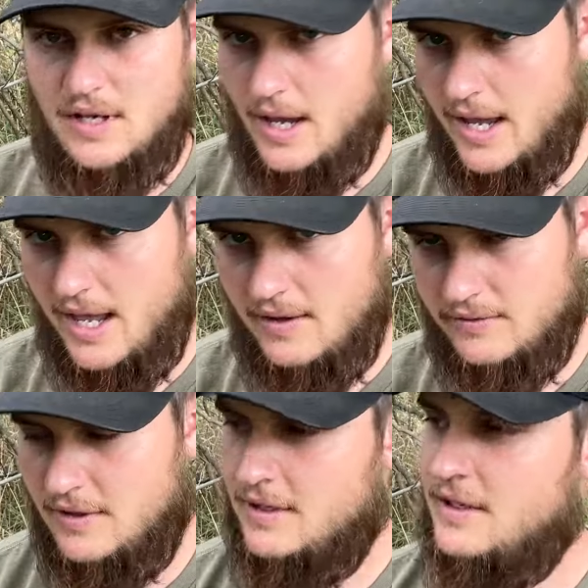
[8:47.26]
that I have
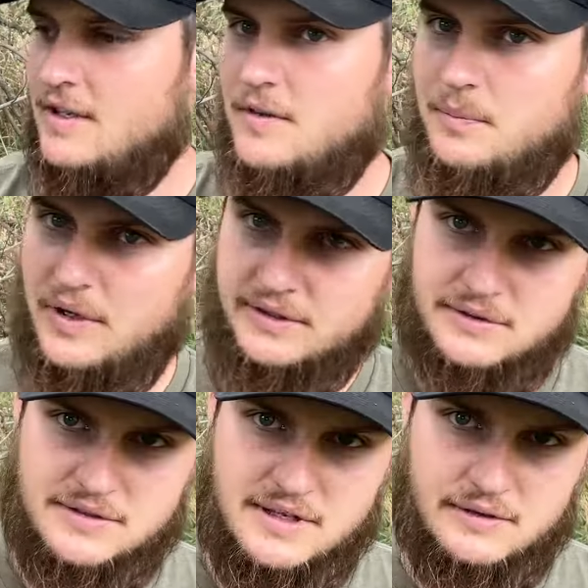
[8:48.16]
bring
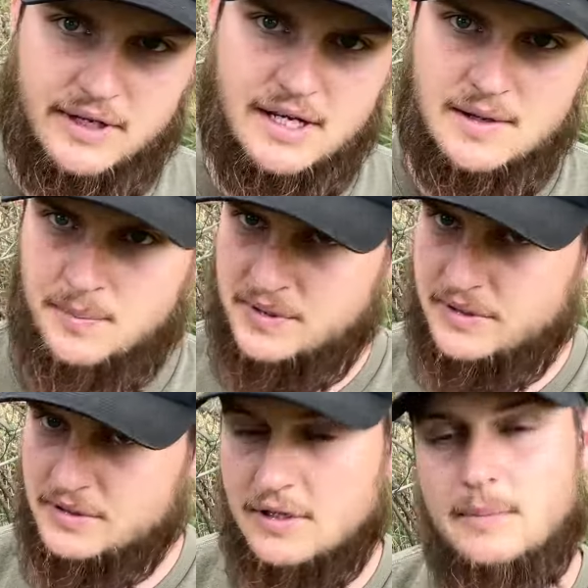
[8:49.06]
those deer in and
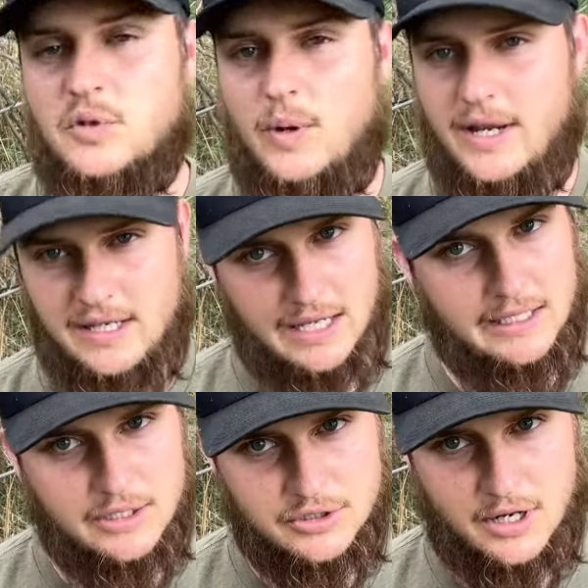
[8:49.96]
position them to where I can
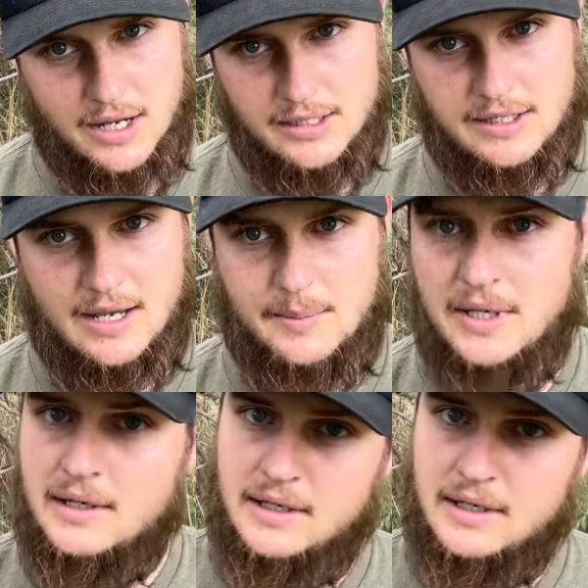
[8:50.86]
get a shot at them.